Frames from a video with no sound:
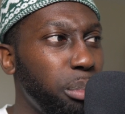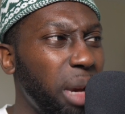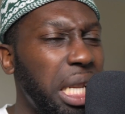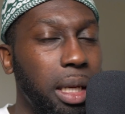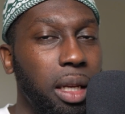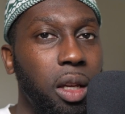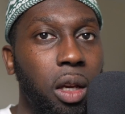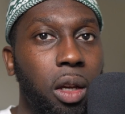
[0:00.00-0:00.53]

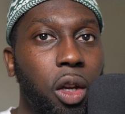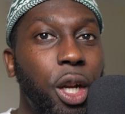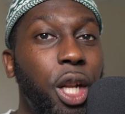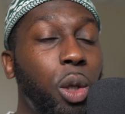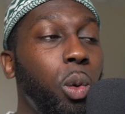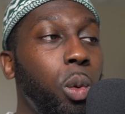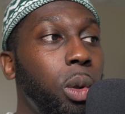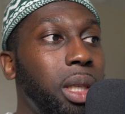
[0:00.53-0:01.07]
basically you
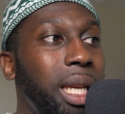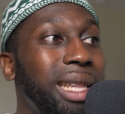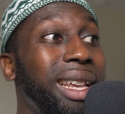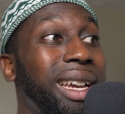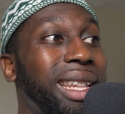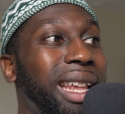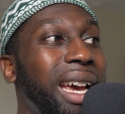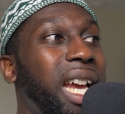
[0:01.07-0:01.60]
need to tell the
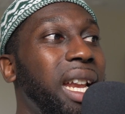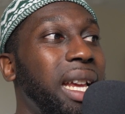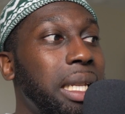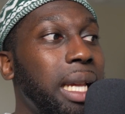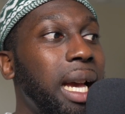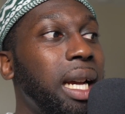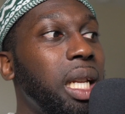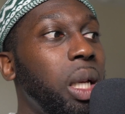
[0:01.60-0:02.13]
client
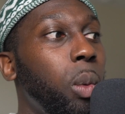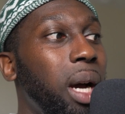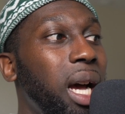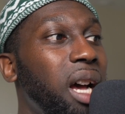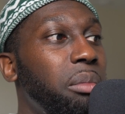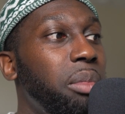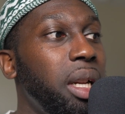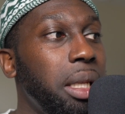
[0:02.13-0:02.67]
exactly what
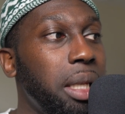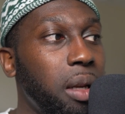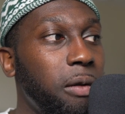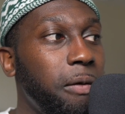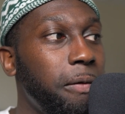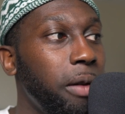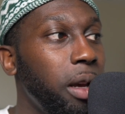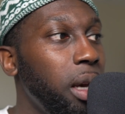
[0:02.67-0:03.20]
happened instead
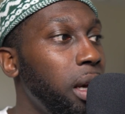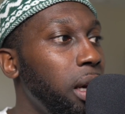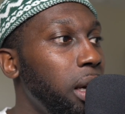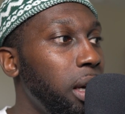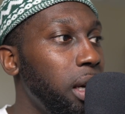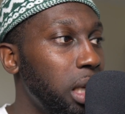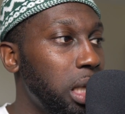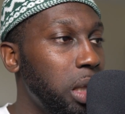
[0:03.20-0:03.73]
of
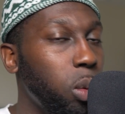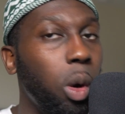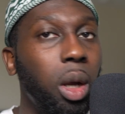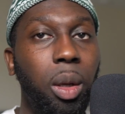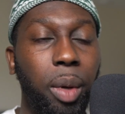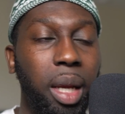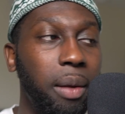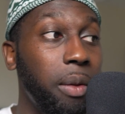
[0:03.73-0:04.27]
uh,
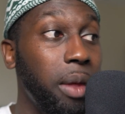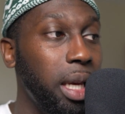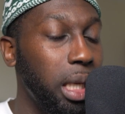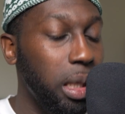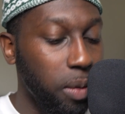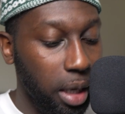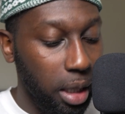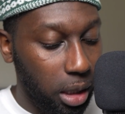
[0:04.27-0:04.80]
swallowing
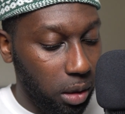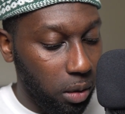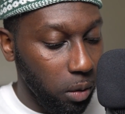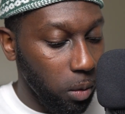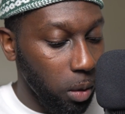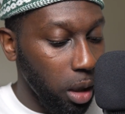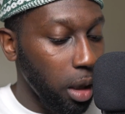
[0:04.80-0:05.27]
things right so